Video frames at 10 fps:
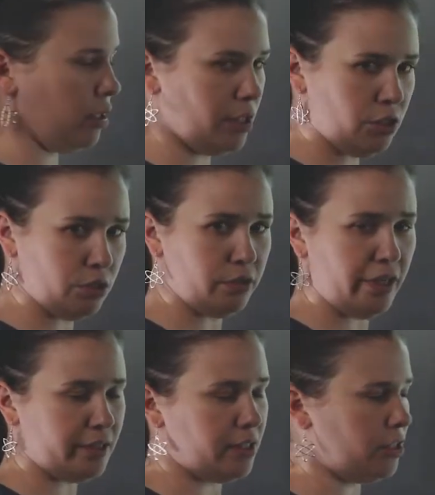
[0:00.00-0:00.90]
initial
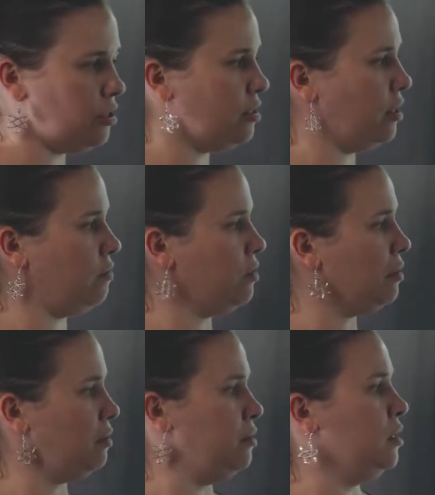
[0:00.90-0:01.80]
oxidation state of
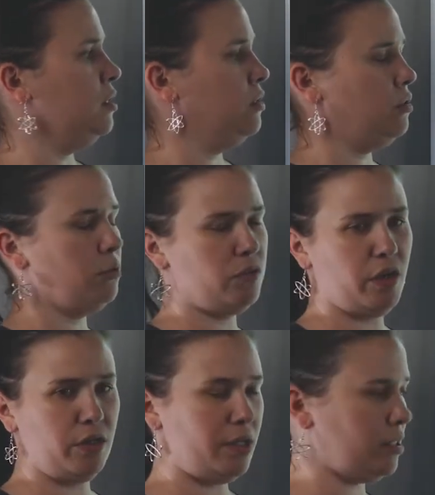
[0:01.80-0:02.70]
0 to its
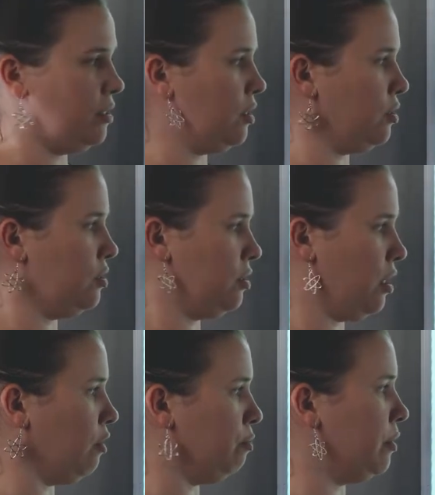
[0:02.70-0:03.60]
final oxidation
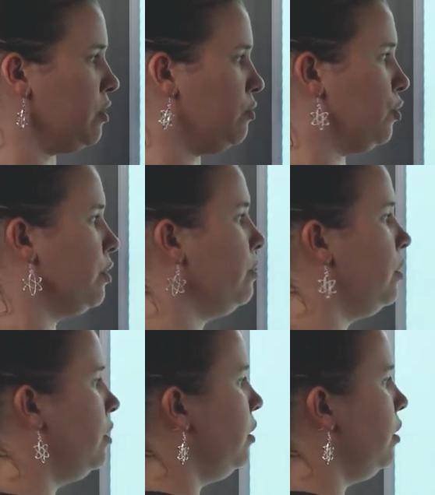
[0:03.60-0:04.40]
state of +4.